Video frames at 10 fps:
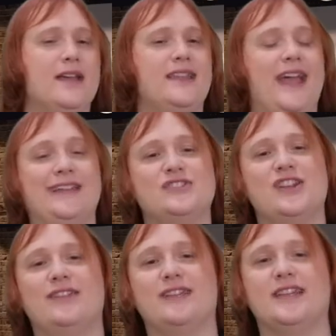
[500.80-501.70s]
An
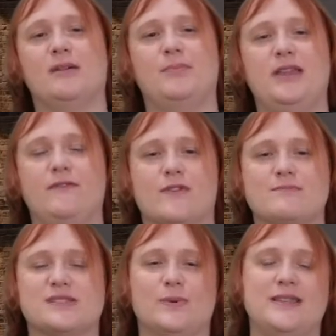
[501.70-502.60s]
engineering company
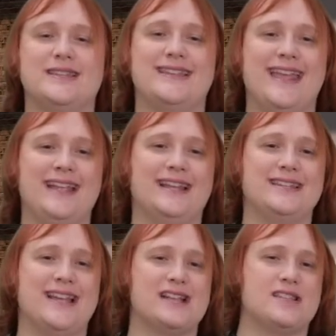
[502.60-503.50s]
from Swindon,
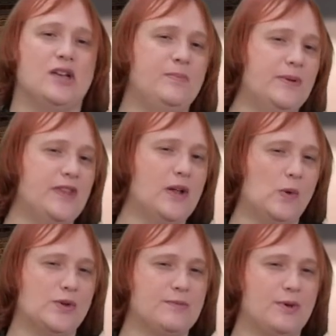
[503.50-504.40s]
England has opened the
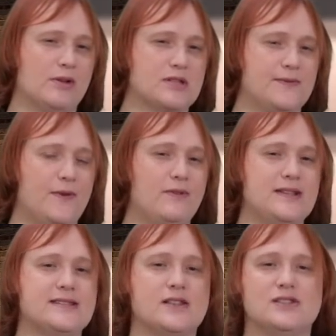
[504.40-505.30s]
order books for
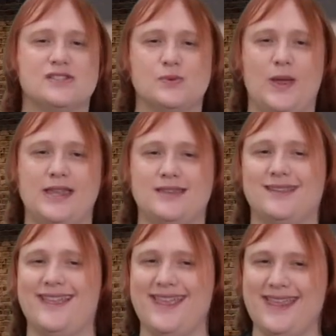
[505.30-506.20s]
its
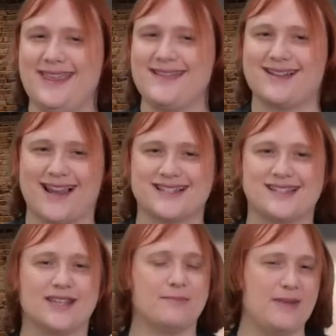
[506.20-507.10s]
Swind E
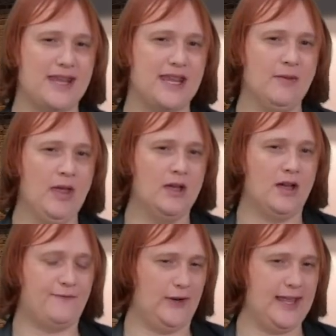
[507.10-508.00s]
Classic Mini,
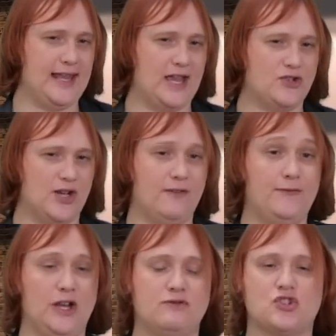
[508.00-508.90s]
a fully electric,
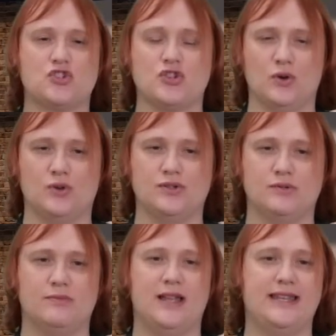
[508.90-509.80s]
fully restored
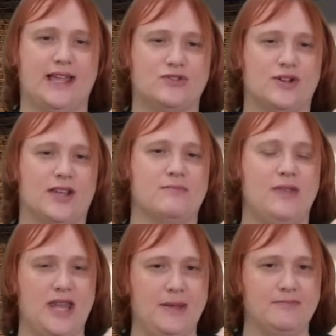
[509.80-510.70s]
electric
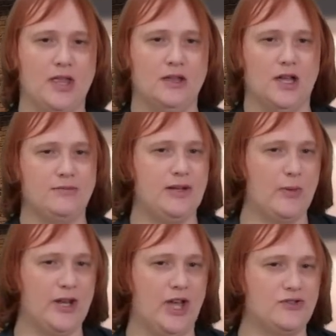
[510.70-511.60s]
Mini. Only
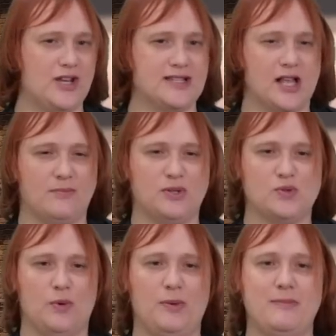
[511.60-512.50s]
one hundred
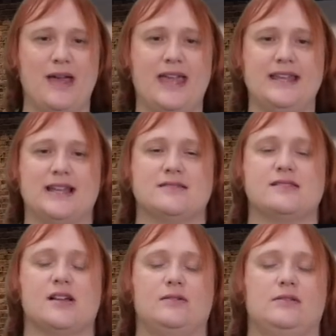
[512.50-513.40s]
examples will be made and
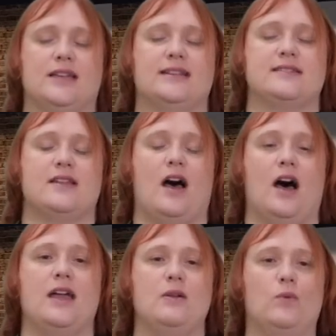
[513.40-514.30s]
sold at an
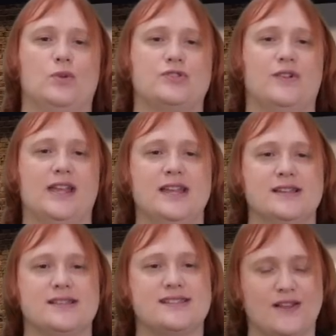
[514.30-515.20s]
eye-watering
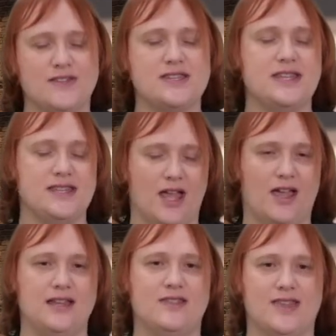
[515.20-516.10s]

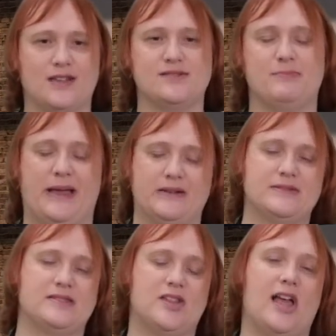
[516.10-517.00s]
seventy-nine thousand
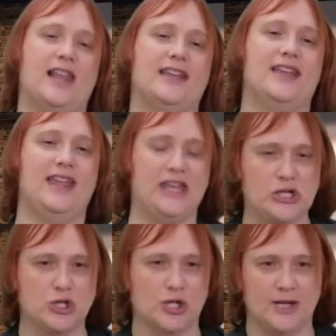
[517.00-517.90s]
pounds sterling
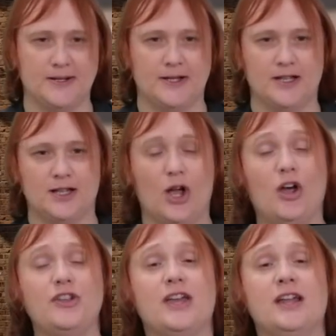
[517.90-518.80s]
each.
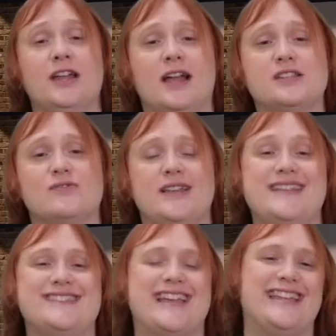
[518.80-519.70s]
Honda has
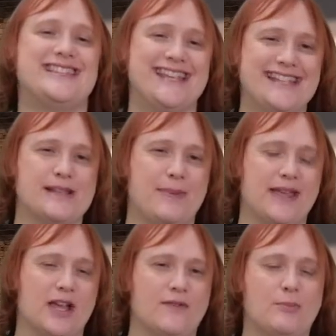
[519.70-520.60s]
released a teaser
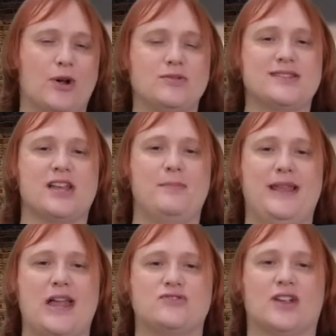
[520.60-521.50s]
pic of the prototype
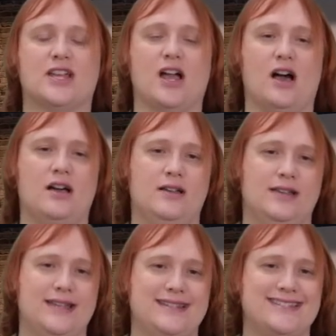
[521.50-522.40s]
electric car
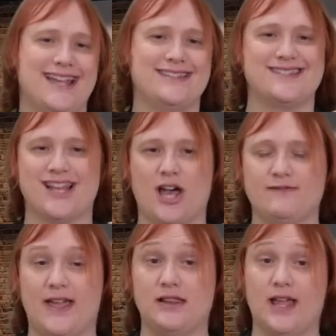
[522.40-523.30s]
it intends to
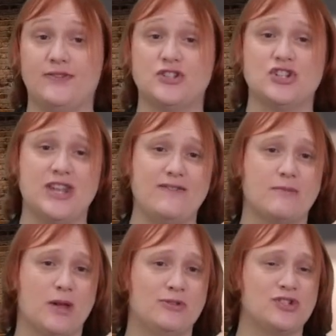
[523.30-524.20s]
unveil at the Geneva
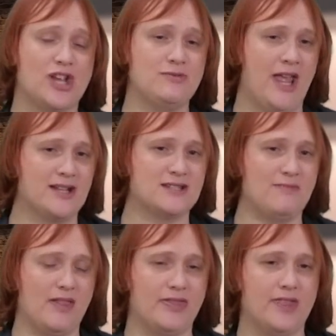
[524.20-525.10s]
Motor Show next
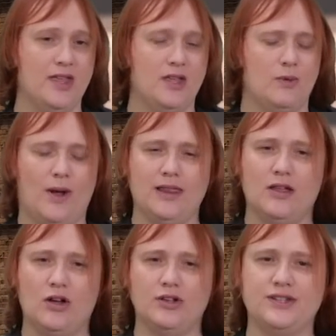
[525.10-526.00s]
month. While
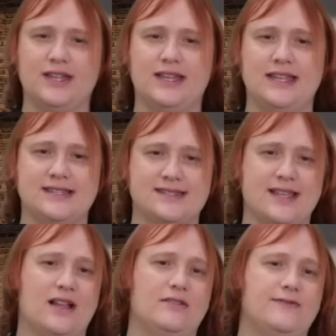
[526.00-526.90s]
Honda
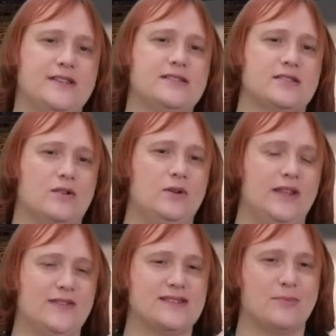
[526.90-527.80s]
itself is
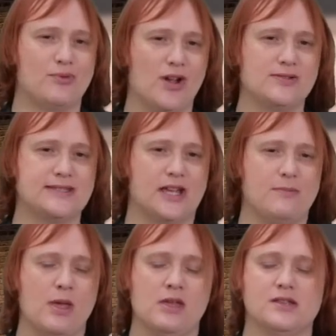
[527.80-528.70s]
calling this a
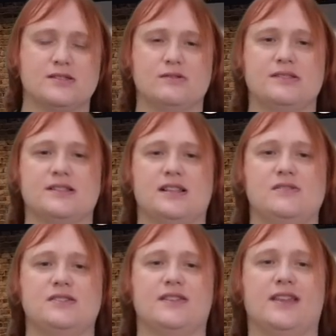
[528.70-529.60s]
prototype, sources
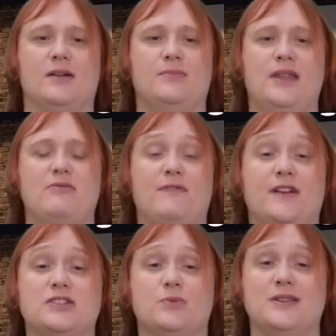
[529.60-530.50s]
close to the company
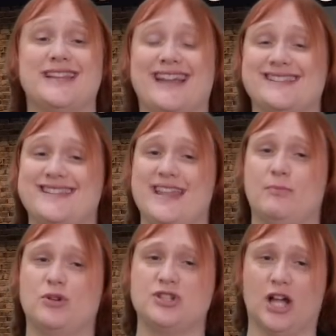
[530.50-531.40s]
refer to it as near
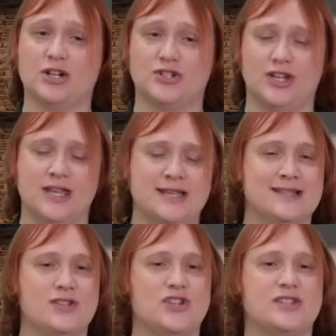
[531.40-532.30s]
production,
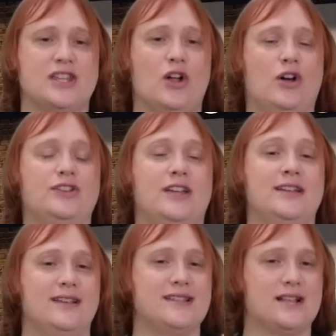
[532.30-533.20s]
suggesting Honda
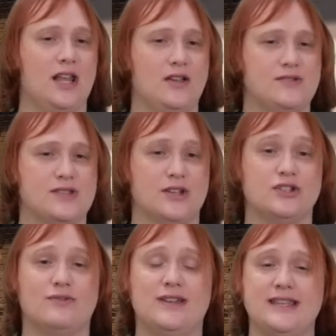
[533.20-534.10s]
is close
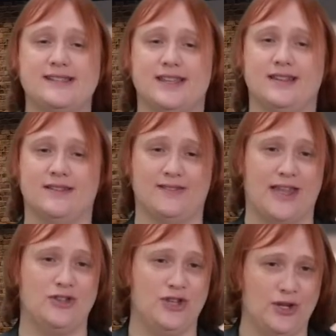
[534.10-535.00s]
to releasing
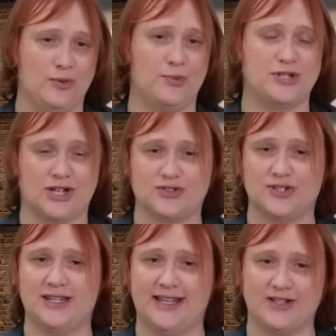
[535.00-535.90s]
that new
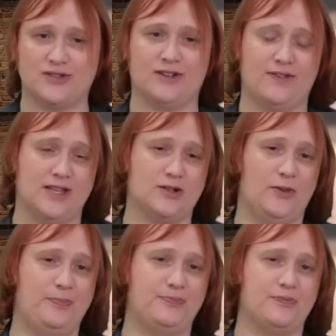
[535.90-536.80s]
production electric vehicle.